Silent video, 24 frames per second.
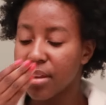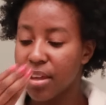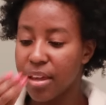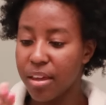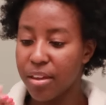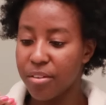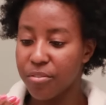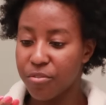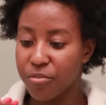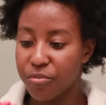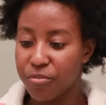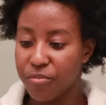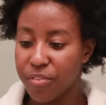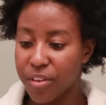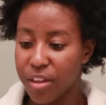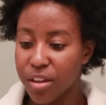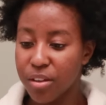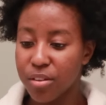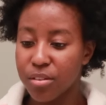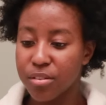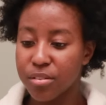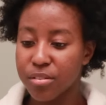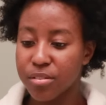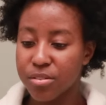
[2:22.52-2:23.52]
it
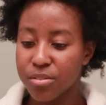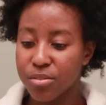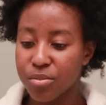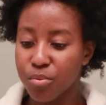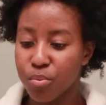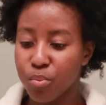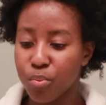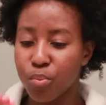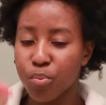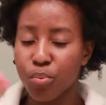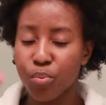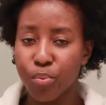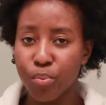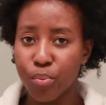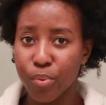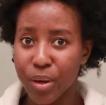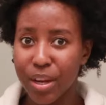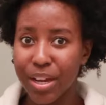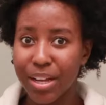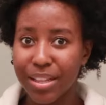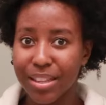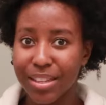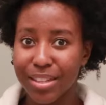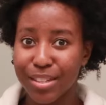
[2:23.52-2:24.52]
feels
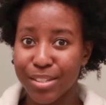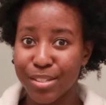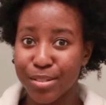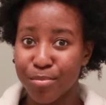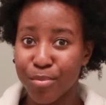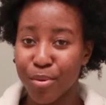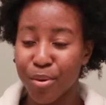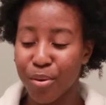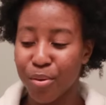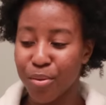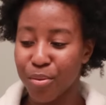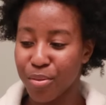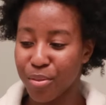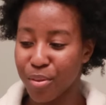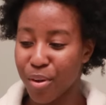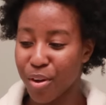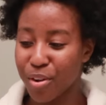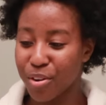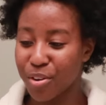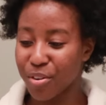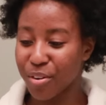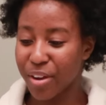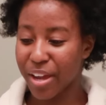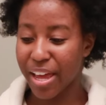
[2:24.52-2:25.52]
really smooth on your